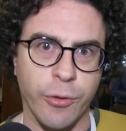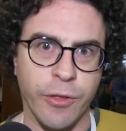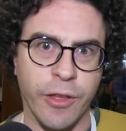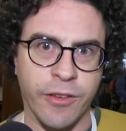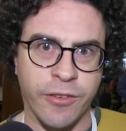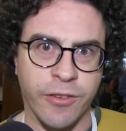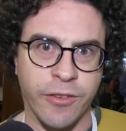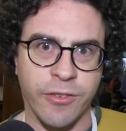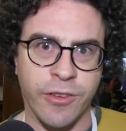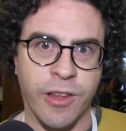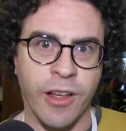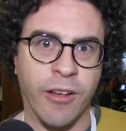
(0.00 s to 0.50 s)
with
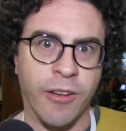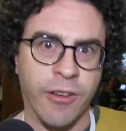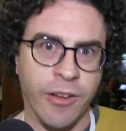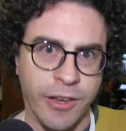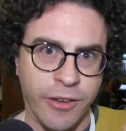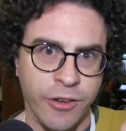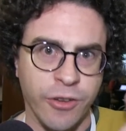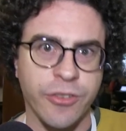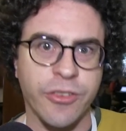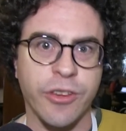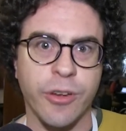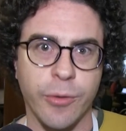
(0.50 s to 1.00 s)
S S L
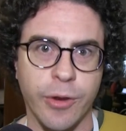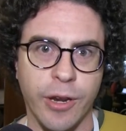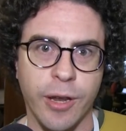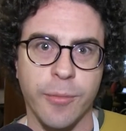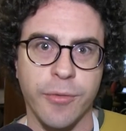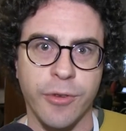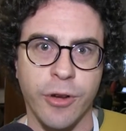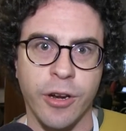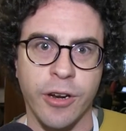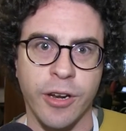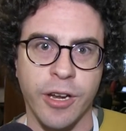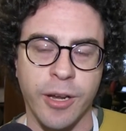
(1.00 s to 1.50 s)
and you'll see what I'm
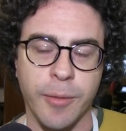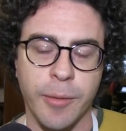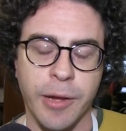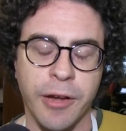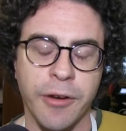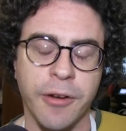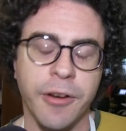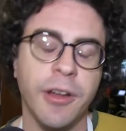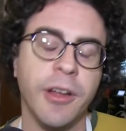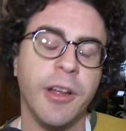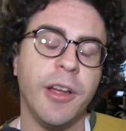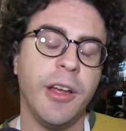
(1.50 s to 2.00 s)
talking
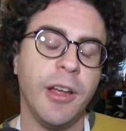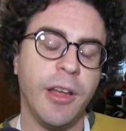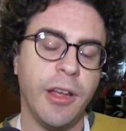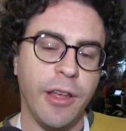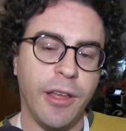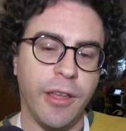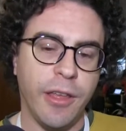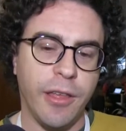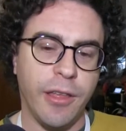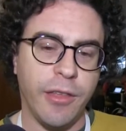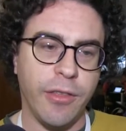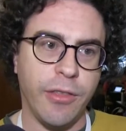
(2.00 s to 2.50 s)
about.
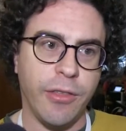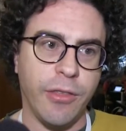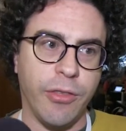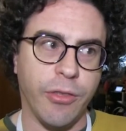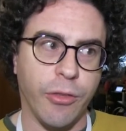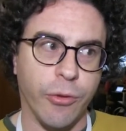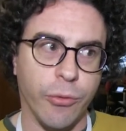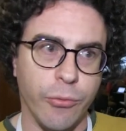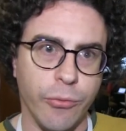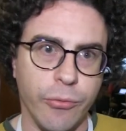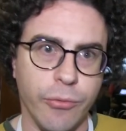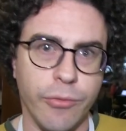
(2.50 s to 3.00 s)

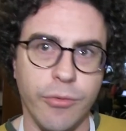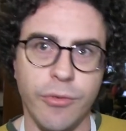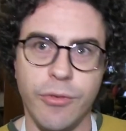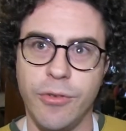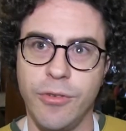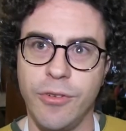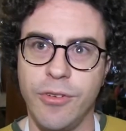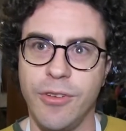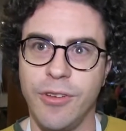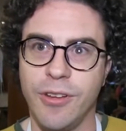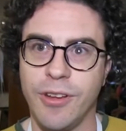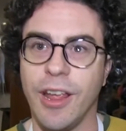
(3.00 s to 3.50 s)
The, do it
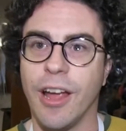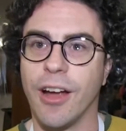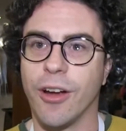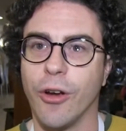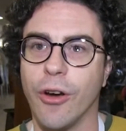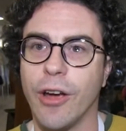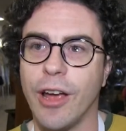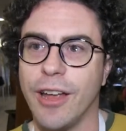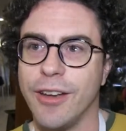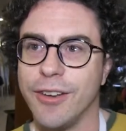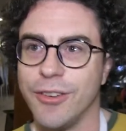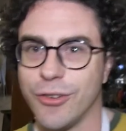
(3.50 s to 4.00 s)
right now. Yeah,
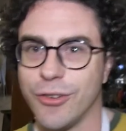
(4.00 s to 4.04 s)
go ahead